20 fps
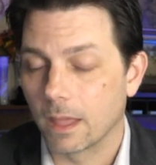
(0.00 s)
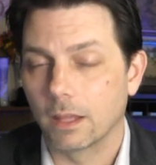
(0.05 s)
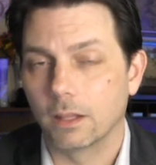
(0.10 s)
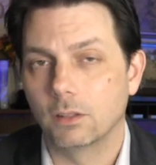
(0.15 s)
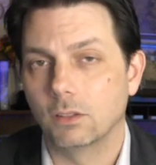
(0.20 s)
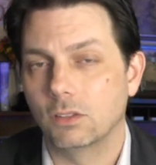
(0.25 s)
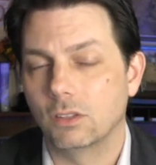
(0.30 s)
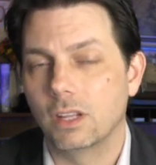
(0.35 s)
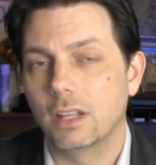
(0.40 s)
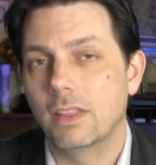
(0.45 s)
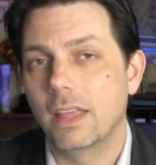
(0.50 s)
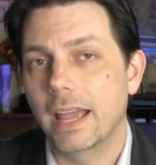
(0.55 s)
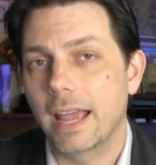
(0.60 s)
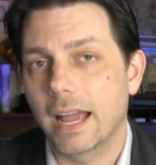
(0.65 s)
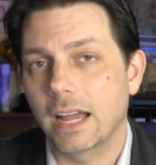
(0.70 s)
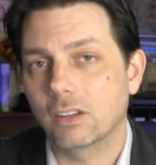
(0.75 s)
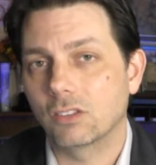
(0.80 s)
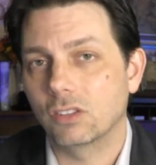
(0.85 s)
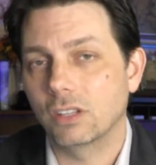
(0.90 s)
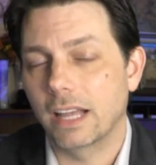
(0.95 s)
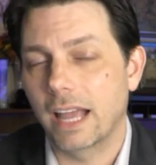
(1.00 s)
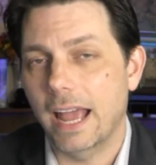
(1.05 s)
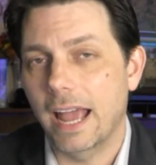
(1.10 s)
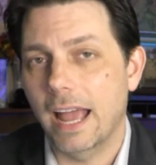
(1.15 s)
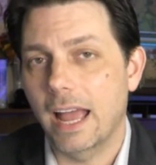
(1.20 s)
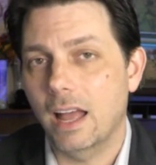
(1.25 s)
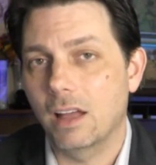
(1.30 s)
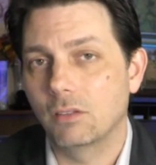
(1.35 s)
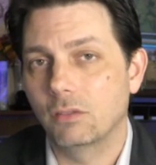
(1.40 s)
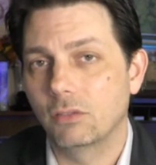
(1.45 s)
Did they actually
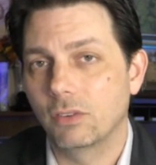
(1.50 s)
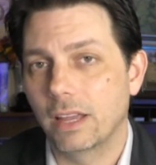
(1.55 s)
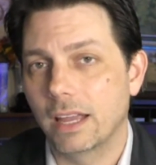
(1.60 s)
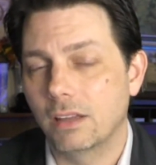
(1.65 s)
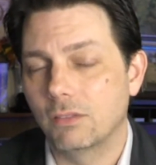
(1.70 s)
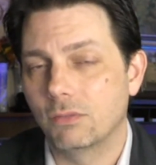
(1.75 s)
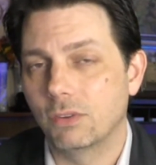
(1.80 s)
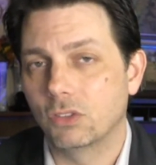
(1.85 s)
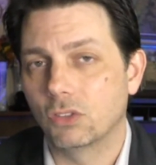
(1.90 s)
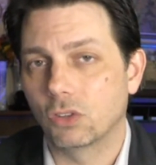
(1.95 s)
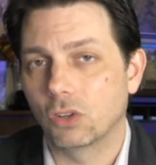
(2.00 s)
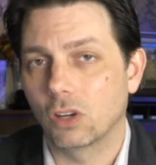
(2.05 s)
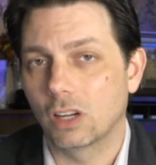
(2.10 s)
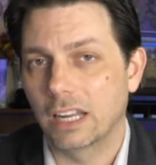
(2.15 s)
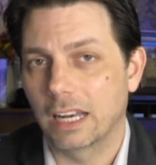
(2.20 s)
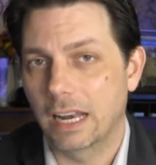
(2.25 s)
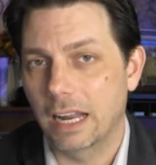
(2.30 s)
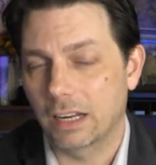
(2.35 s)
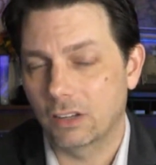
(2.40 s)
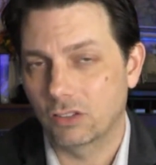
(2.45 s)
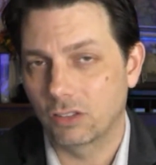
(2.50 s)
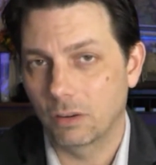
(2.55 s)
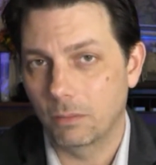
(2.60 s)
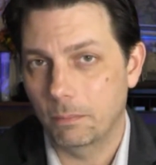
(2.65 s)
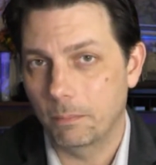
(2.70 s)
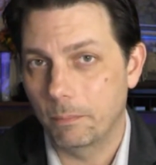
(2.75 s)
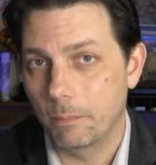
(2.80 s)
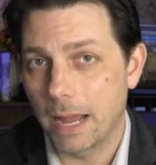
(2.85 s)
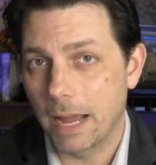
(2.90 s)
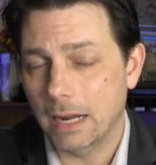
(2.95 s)
have a physical connection
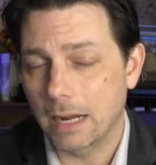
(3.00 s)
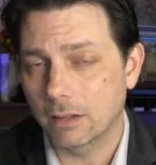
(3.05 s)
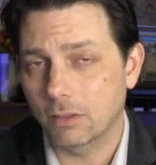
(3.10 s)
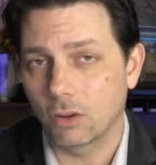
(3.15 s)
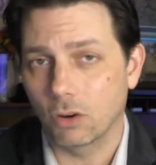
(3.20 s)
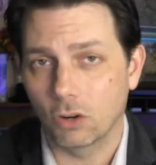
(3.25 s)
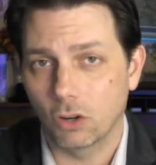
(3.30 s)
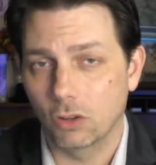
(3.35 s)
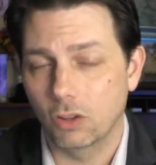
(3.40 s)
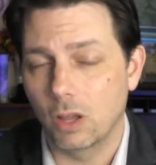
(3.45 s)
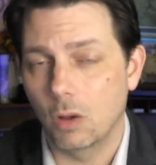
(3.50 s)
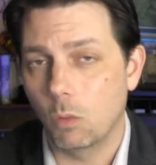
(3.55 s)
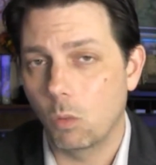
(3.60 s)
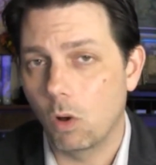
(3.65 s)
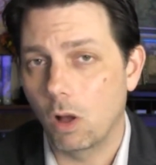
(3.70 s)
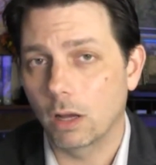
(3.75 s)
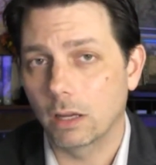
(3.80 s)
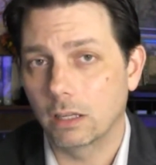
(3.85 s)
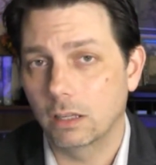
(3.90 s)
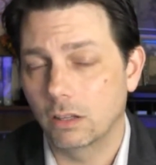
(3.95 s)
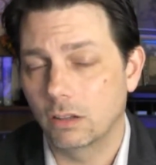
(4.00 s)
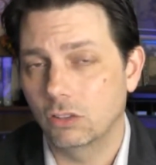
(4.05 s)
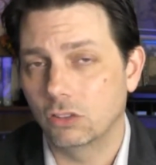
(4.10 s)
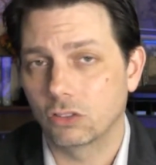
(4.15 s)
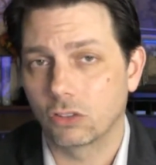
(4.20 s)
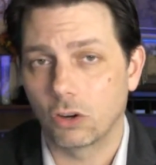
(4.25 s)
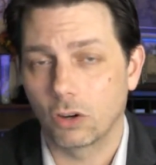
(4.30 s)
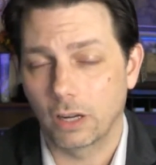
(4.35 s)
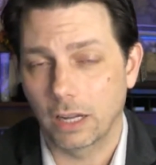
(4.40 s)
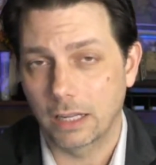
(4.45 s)
back there? Could they walk into these
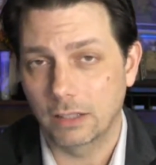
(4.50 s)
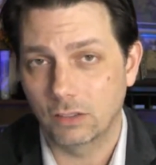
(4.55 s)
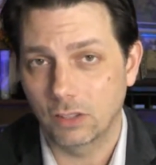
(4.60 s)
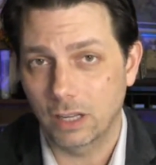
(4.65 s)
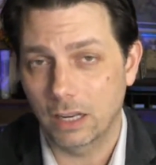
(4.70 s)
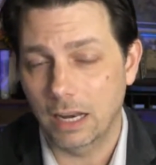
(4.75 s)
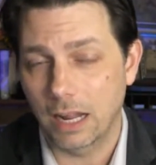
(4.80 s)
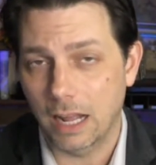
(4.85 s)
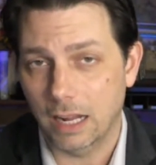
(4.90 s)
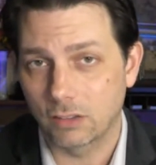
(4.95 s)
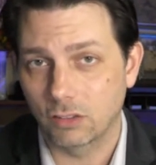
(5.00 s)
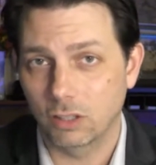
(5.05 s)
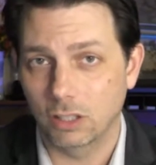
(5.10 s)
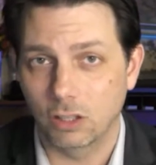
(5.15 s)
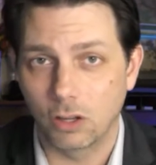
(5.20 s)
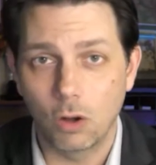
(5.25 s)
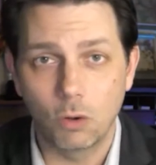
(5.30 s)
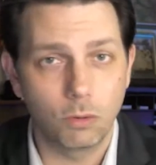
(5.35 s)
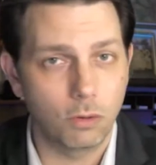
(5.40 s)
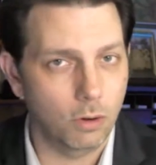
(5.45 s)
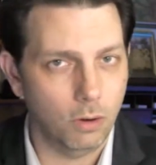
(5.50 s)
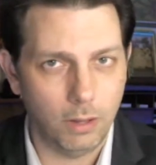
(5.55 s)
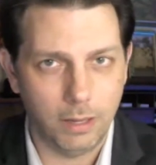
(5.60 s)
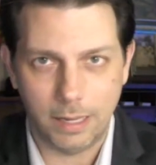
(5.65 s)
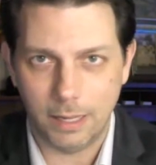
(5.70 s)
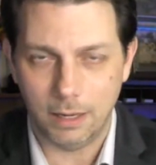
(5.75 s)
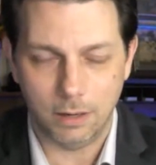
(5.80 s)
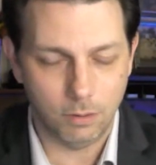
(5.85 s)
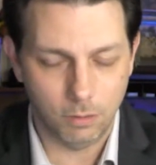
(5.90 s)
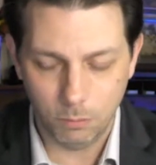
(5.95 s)
Stargates and actually go there, like
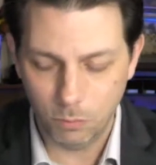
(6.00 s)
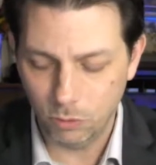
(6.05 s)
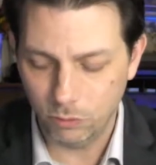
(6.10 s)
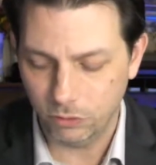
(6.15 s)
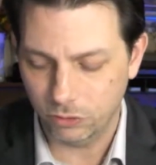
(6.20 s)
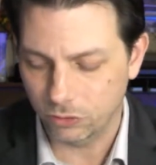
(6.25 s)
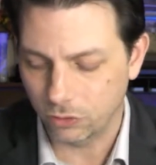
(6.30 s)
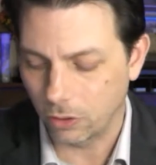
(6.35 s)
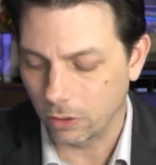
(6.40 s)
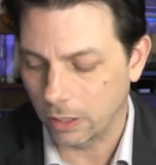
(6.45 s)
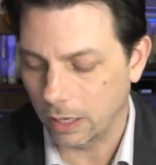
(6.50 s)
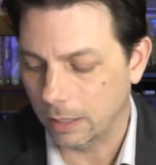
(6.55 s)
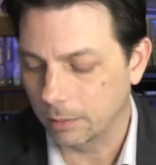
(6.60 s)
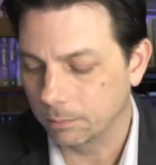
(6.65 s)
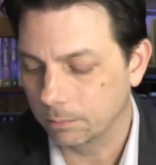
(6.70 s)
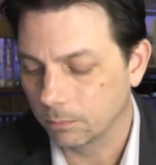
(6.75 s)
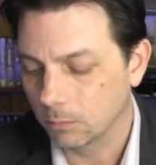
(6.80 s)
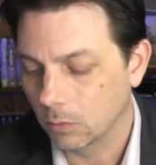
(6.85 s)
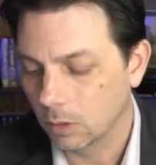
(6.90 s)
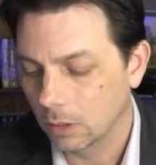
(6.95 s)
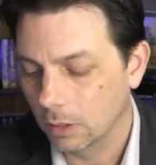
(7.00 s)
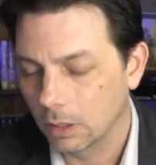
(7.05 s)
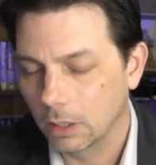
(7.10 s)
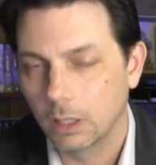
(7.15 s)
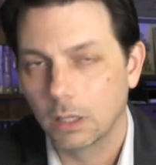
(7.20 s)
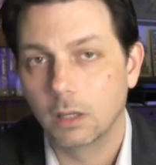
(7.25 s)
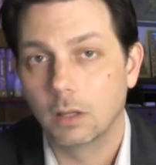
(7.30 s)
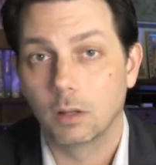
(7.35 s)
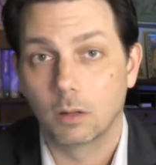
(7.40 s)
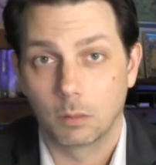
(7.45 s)
out of the movie Stargate?
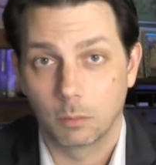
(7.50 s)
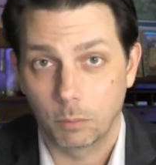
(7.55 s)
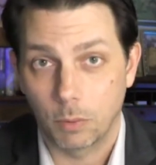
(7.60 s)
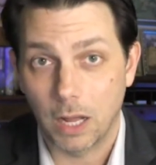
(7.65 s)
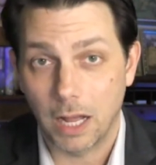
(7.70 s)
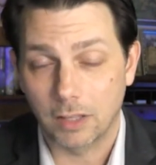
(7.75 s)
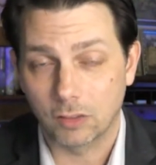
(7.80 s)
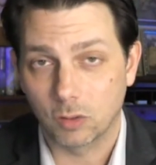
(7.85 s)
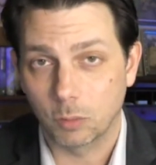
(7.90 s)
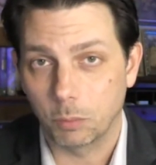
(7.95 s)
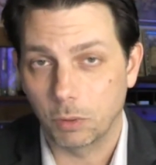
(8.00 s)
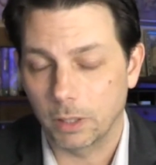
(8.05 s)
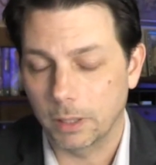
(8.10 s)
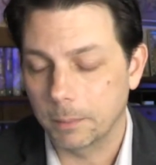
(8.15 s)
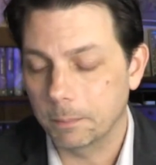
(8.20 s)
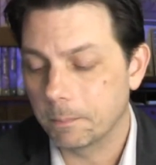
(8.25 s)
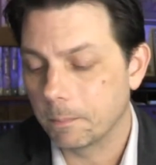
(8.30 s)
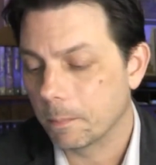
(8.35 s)
Possibly.